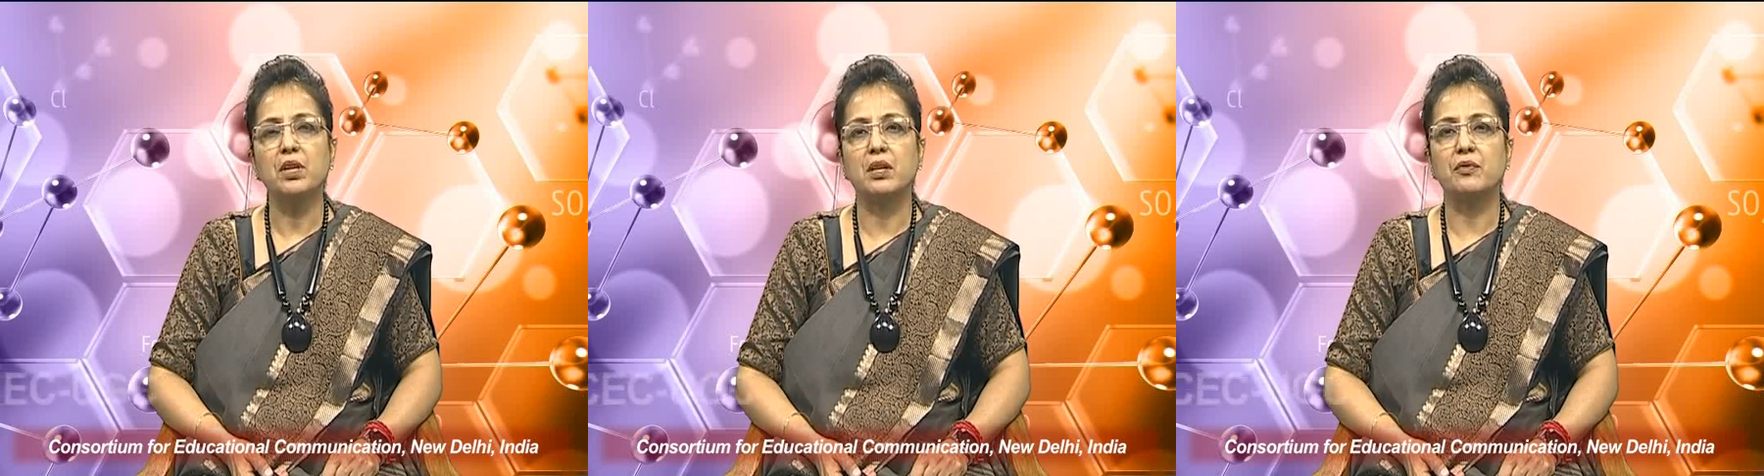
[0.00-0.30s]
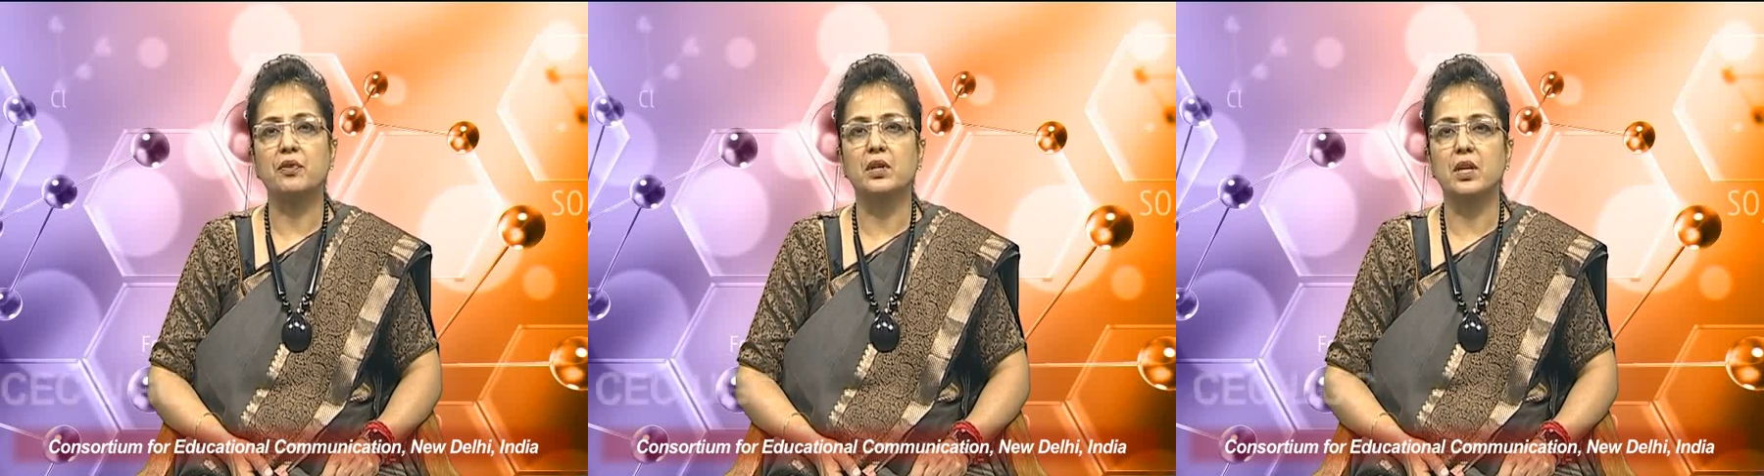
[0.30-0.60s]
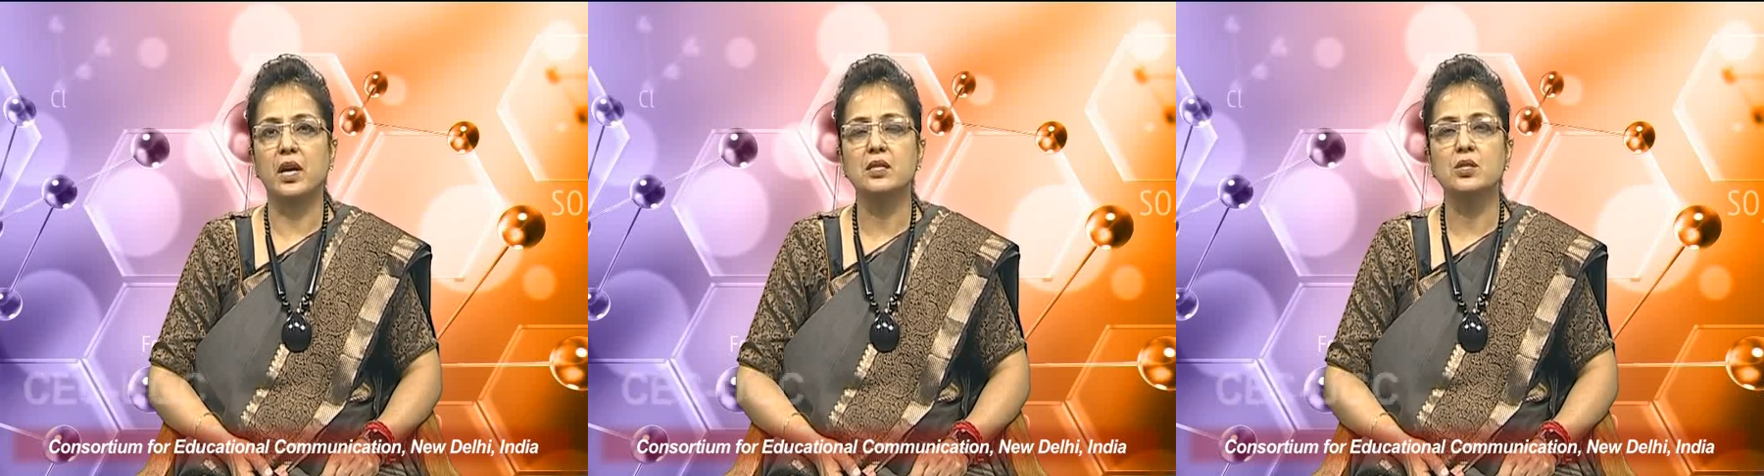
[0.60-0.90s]
referred
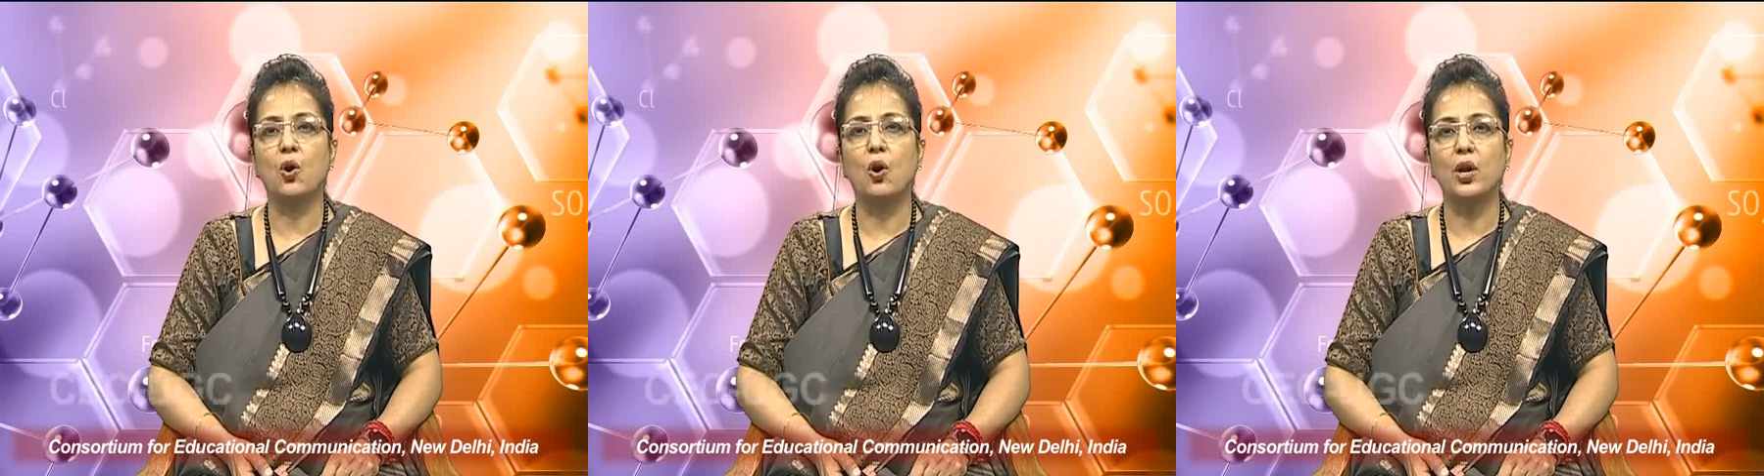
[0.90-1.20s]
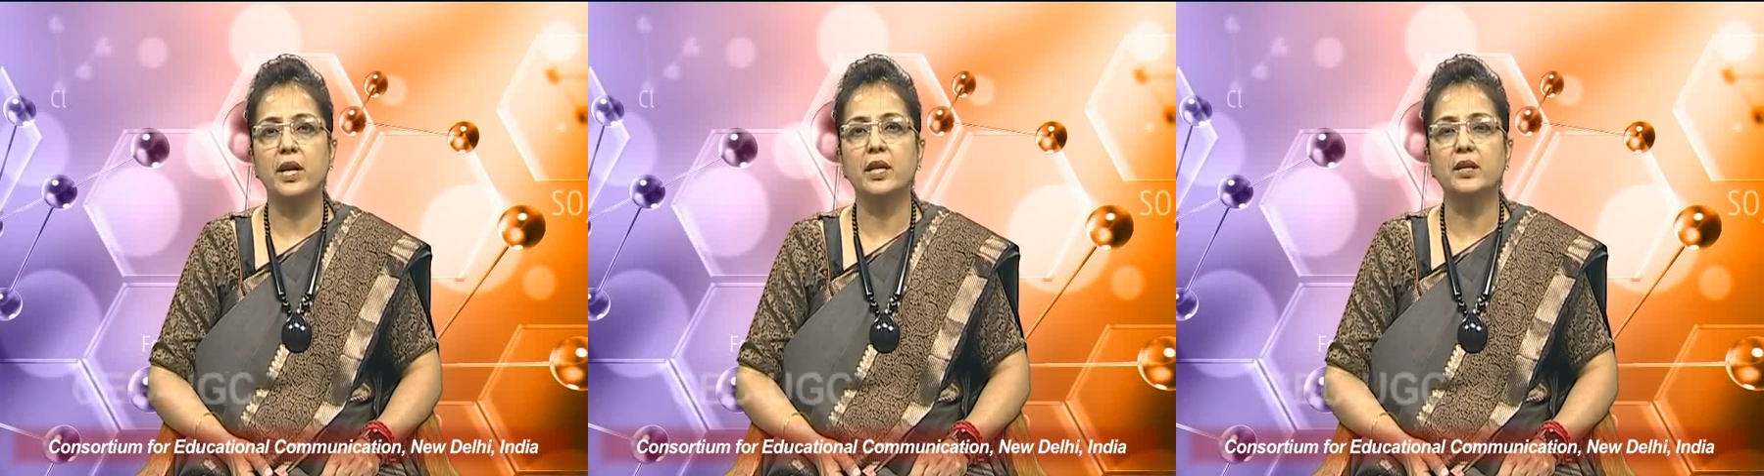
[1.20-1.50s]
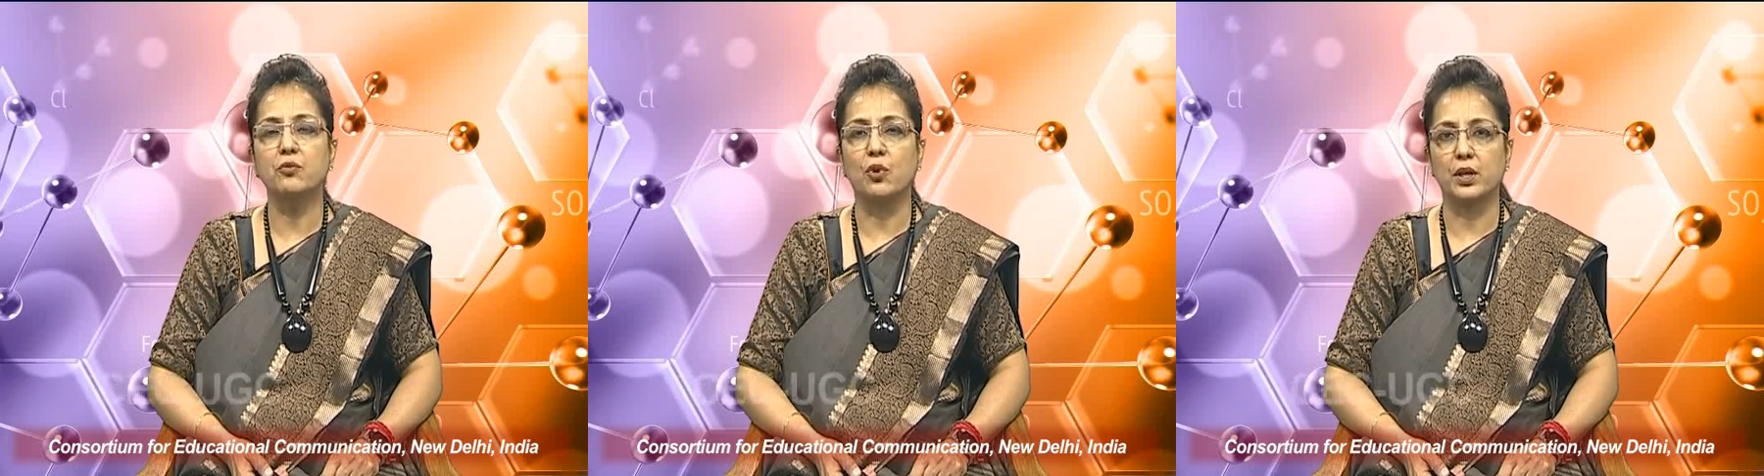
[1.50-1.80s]
as oil
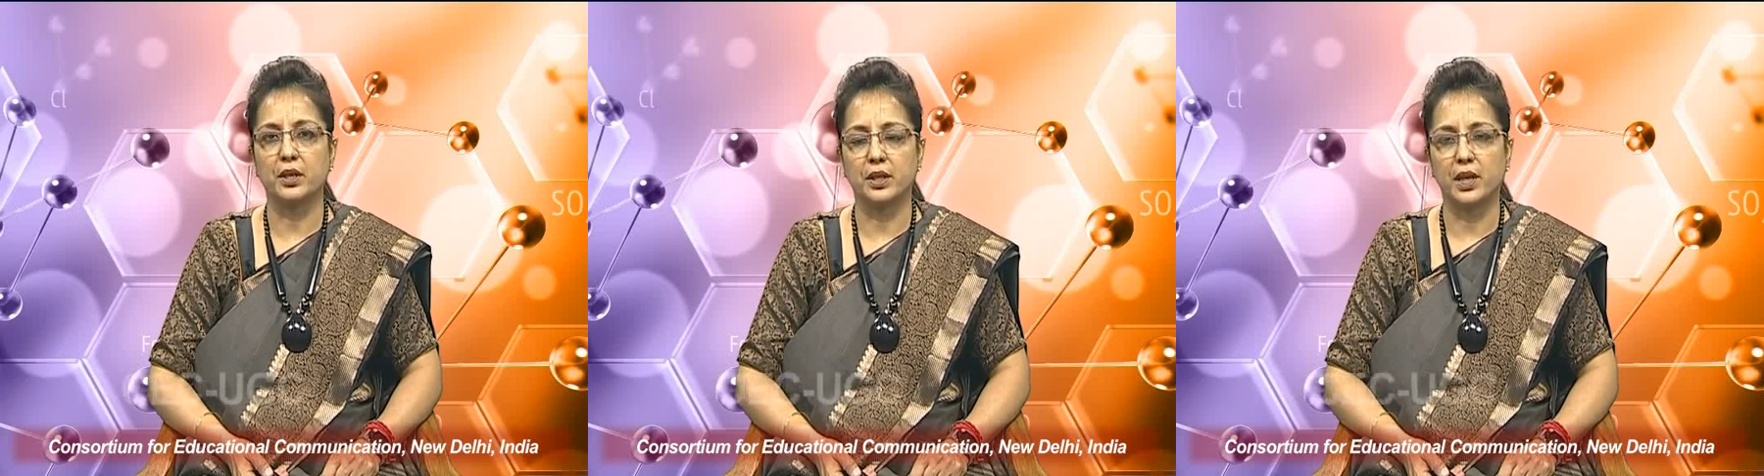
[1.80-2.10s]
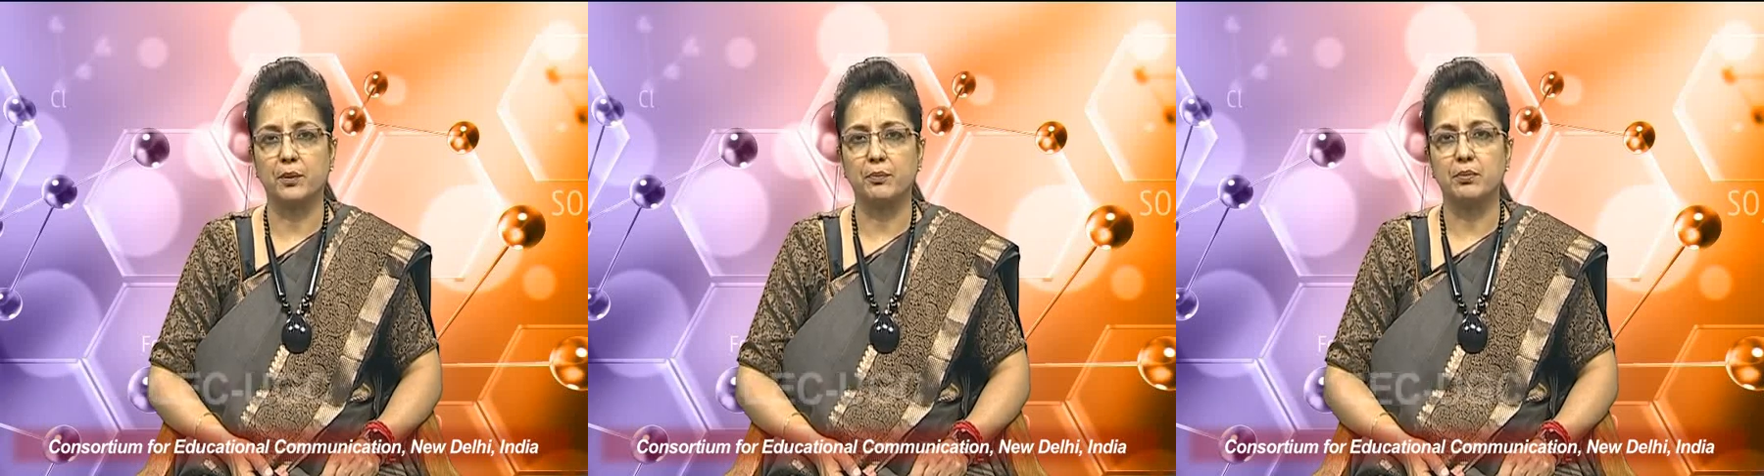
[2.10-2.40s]
in water type